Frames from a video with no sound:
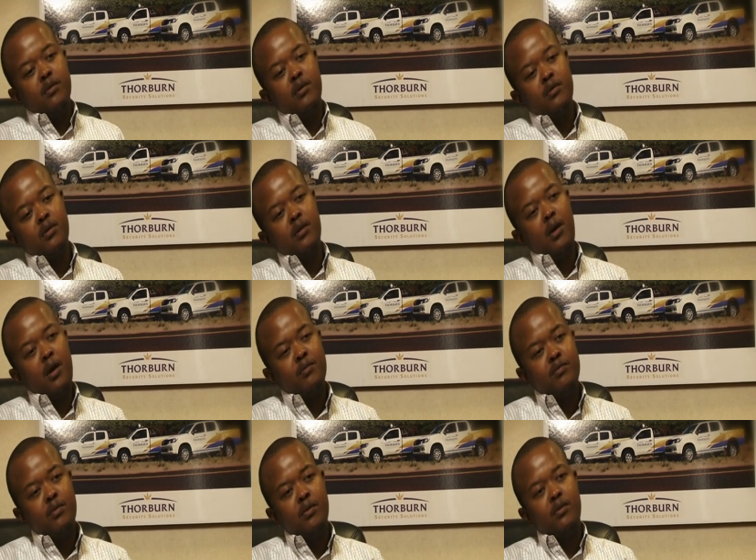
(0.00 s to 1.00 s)
Western
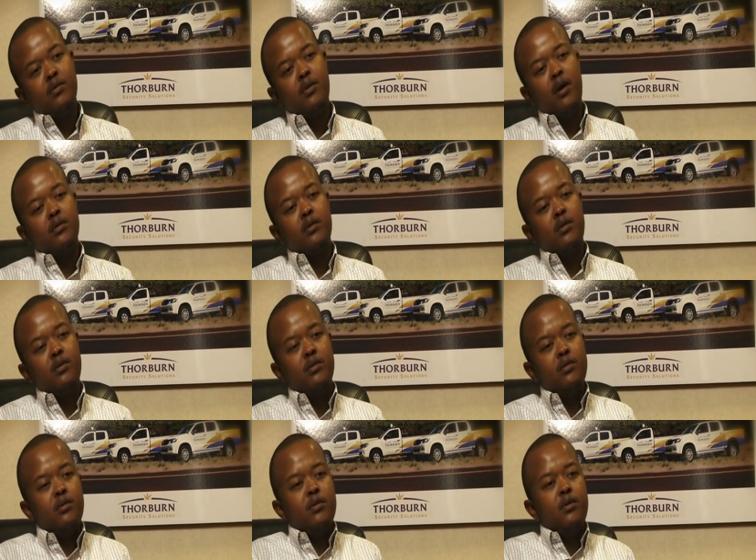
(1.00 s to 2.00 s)
Cape in
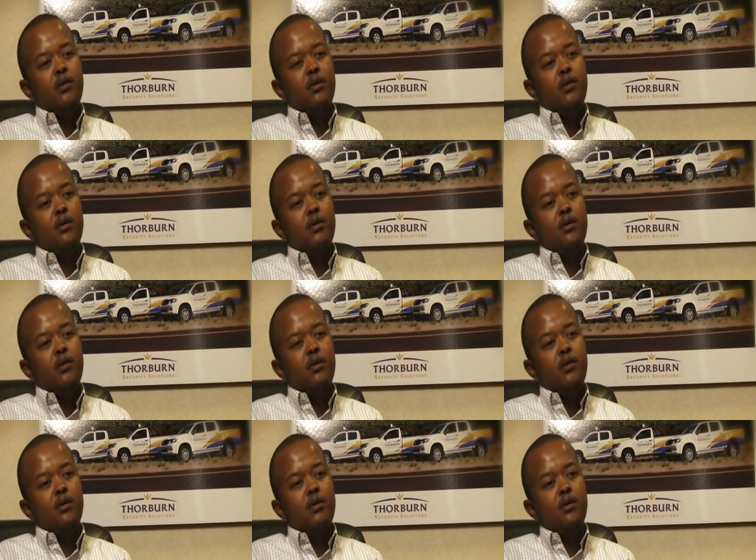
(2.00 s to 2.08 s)
2002.